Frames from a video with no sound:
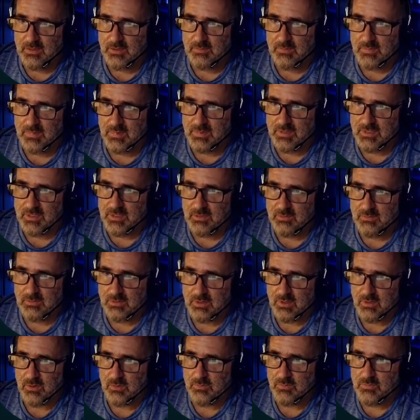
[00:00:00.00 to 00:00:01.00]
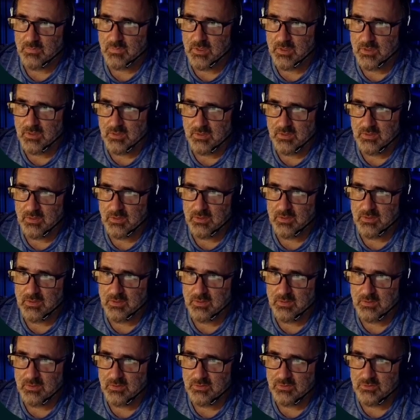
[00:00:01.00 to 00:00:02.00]
But here we go.
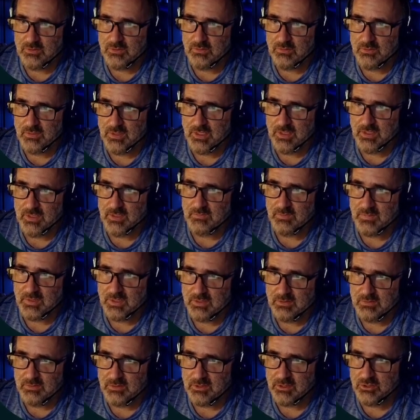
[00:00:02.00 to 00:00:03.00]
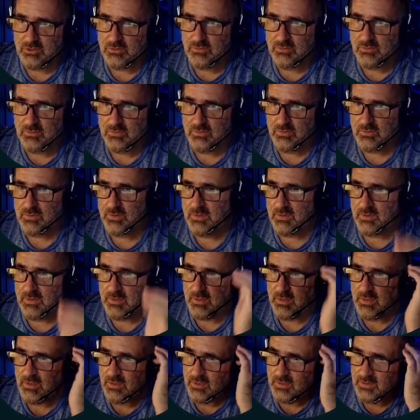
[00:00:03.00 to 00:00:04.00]
Tool head, pick your extruder
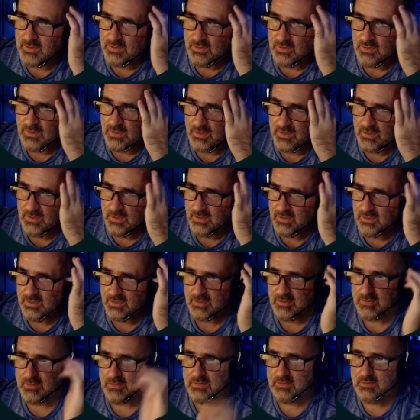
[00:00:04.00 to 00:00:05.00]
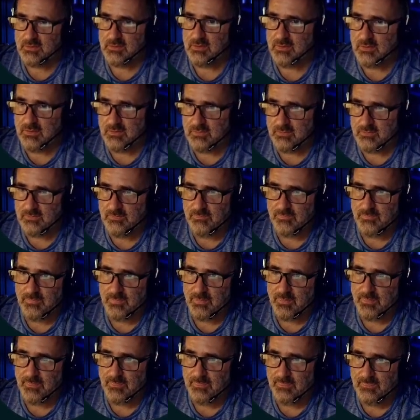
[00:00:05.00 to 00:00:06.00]
and hot end. So
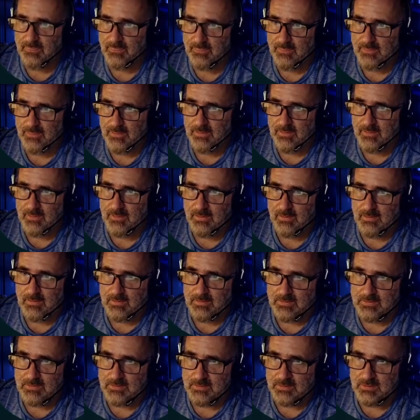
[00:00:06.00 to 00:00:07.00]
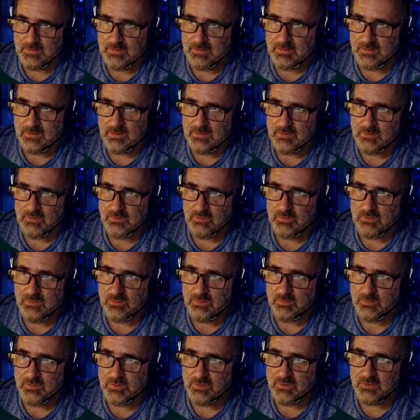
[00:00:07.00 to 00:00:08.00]
see, that's
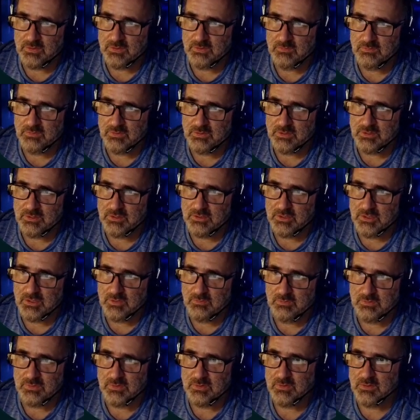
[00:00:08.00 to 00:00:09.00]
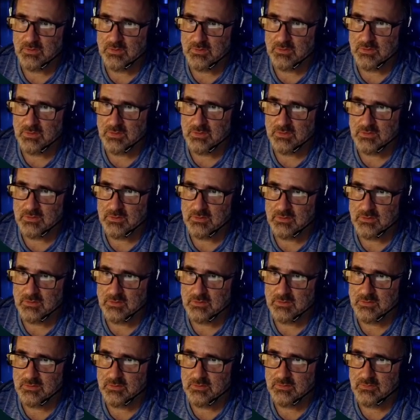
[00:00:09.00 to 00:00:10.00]
orbiter, input shaper.
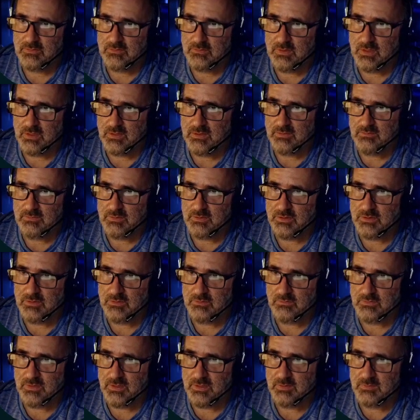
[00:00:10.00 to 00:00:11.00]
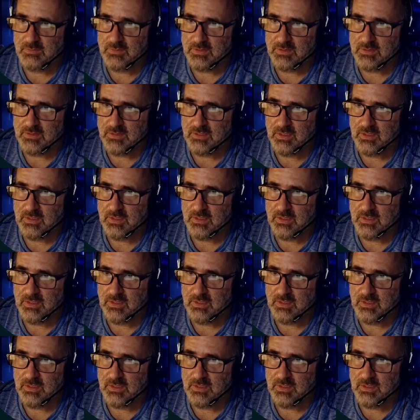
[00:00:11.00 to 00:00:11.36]
I think we should go right up to the